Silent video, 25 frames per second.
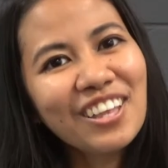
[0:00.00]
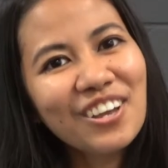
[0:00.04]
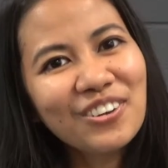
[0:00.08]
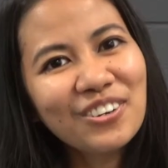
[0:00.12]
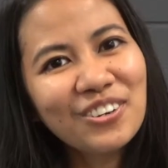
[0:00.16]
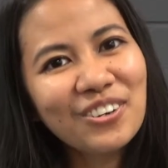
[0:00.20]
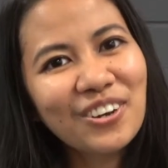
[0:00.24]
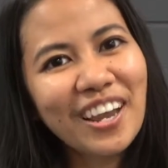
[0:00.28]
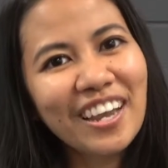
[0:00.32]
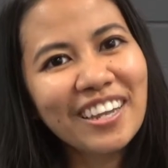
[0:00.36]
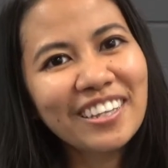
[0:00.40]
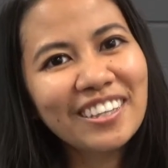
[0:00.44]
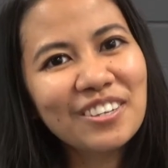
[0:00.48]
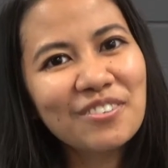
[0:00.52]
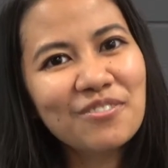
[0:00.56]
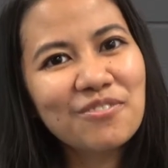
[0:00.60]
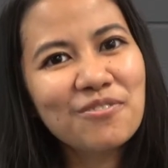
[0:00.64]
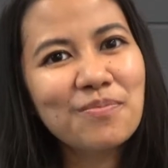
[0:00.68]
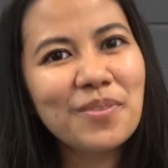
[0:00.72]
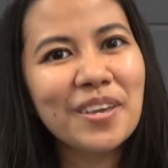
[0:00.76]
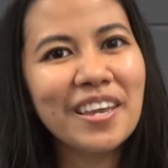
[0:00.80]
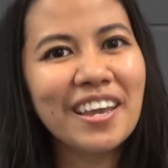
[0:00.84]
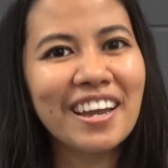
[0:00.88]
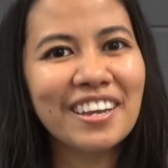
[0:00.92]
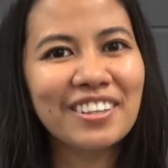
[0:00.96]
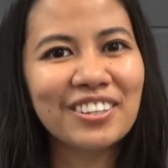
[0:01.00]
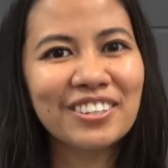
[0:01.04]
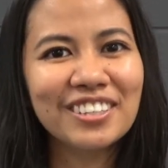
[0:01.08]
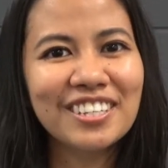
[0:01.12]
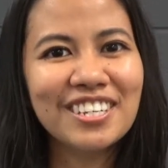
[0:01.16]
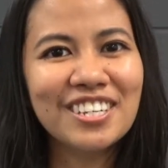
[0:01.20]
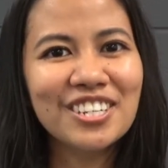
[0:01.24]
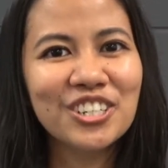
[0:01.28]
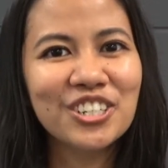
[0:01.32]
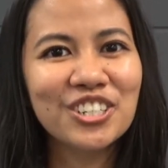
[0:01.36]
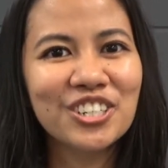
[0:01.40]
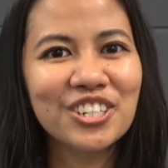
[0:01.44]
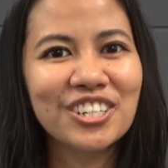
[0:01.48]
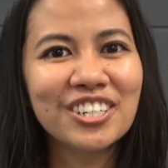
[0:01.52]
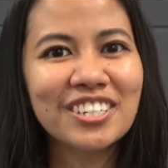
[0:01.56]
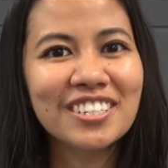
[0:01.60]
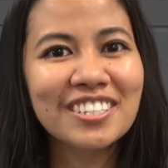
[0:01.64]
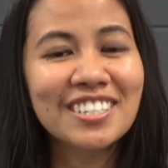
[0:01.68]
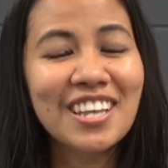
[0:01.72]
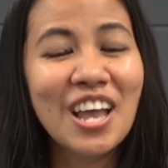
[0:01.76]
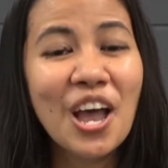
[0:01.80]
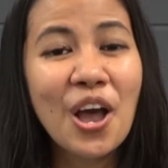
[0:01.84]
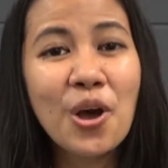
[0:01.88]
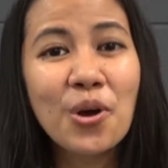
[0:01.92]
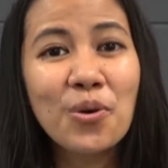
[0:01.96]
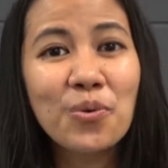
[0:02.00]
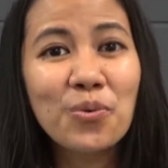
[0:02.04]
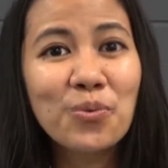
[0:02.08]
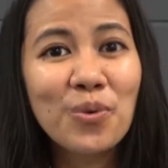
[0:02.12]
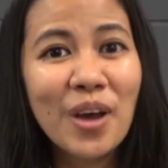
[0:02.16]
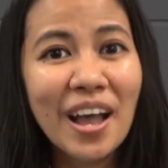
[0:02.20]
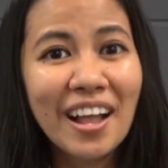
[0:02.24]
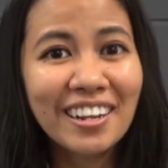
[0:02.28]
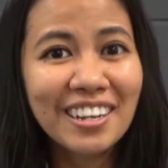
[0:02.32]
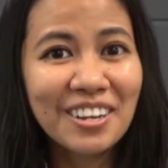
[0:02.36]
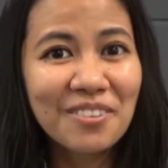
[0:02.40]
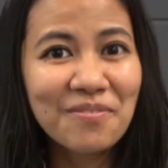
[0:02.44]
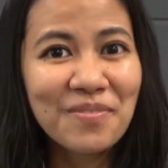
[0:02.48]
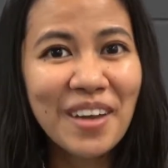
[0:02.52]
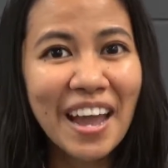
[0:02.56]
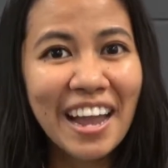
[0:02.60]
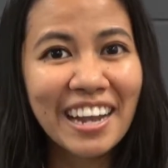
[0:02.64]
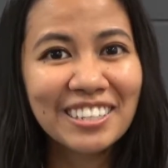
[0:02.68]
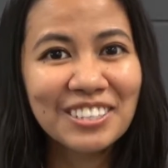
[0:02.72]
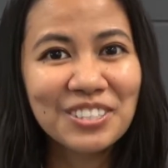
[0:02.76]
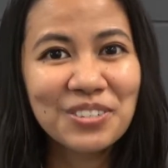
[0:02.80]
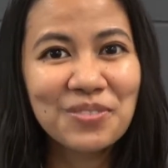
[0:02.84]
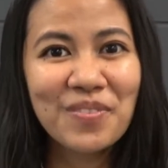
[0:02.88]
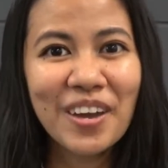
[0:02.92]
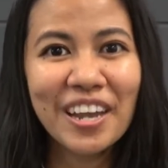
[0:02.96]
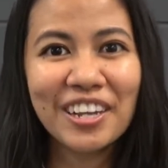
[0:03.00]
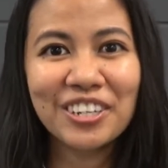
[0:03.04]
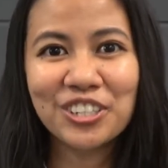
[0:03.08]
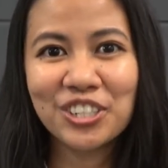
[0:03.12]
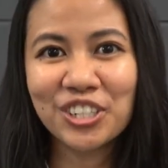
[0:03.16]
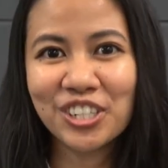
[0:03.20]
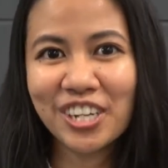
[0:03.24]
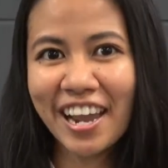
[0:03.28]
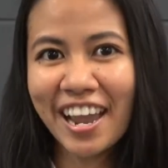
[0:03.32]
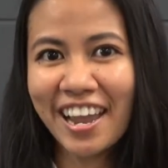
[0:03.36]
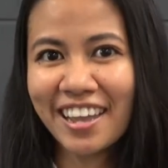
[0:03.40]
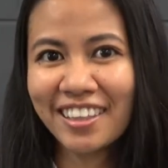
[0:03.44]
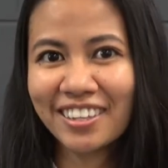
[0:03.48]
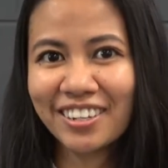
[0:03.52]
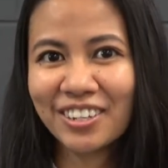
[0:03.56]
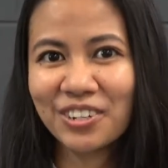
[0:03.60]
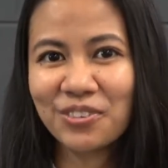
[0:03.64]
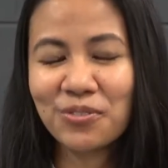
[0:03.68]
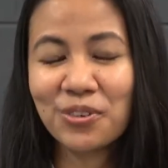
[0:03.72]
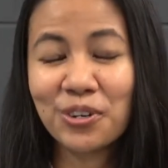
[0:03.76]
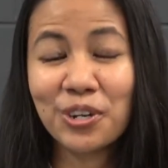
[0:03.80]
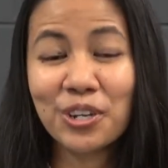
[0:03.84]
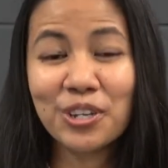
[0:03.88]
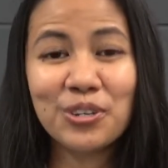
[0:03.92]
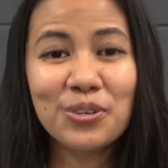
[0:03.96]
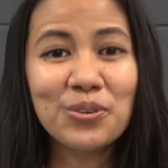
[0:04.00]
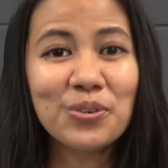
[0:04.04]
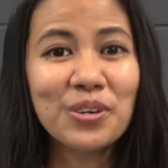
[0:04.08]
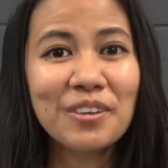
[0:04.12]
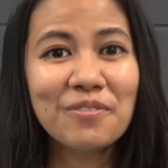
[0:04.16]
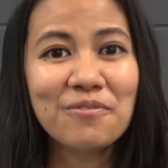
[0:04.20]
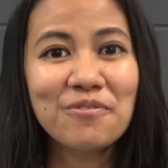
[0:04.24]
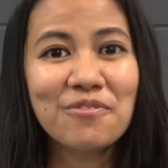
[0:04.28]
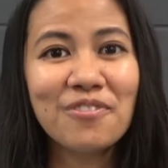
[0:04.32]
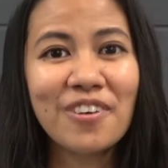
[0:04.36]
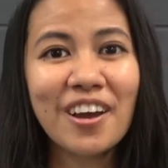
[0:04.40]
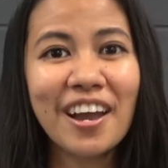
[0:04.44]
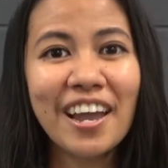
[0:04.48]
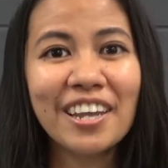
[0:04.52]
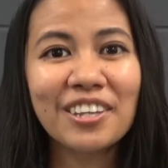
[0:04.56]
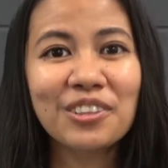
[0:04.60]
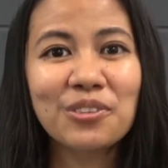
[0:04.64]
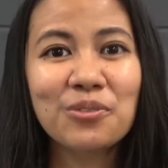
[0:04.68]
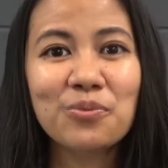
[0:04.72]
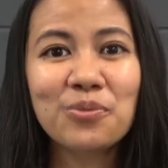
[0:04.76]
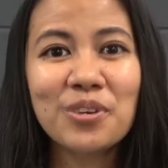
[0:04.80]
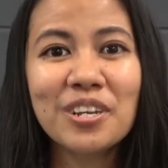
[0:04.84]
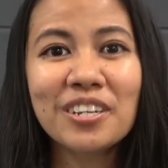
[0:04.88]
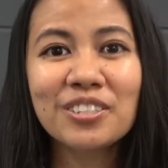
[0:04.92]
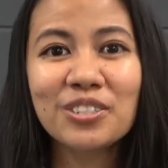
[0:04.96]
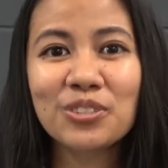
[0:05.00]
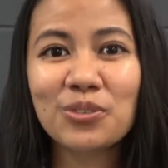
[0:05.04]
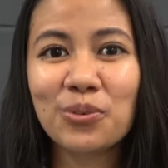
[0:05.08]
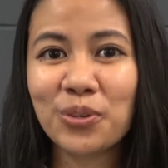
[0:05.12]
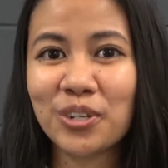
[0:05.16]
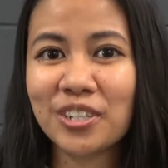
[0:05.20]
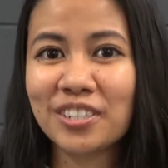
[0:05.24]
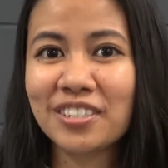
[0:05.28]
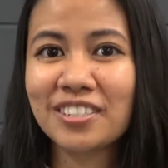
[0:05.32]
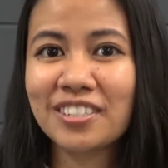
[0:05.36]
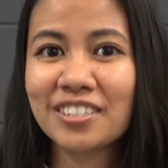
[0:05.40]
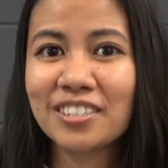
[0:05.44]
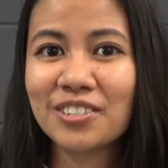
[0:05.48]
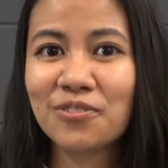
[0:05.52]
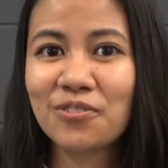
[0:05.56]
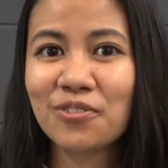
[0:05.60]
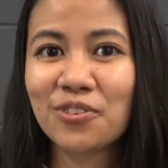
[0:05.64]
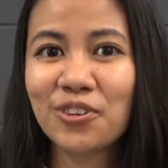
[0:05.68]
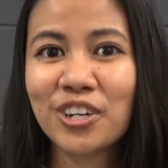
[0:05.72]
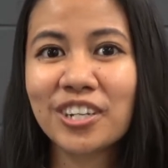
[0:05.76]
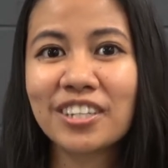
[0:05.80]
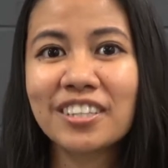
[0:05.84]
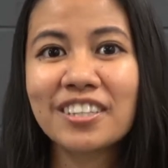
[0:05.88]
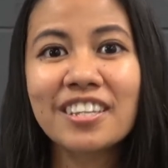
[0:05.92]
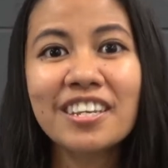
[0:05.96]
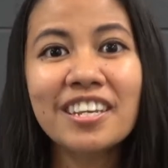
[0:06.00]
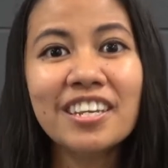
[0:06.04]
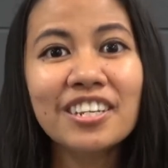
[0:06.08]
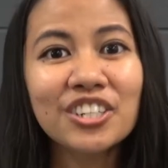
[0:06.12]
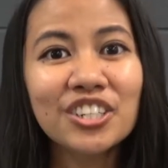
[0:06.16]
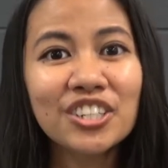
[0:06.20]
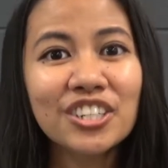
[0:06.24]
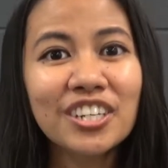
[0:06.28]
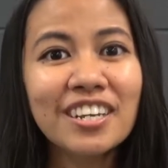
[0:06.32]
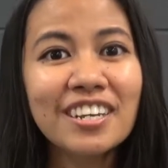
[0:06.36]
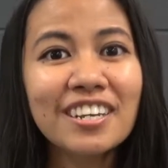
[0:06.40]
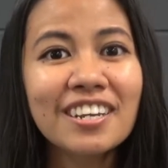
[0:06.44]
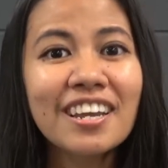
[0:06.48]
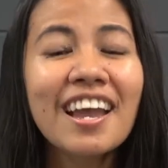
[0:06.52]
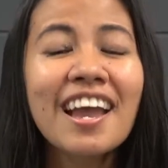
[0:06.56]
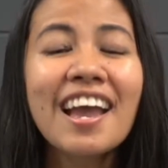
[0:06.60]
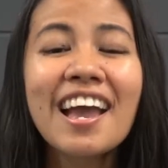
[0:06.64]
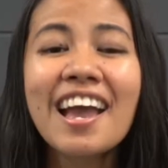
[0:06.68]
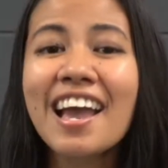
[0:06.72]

creative piano teachers! Welcome back to my channel where you can find resources for teaching,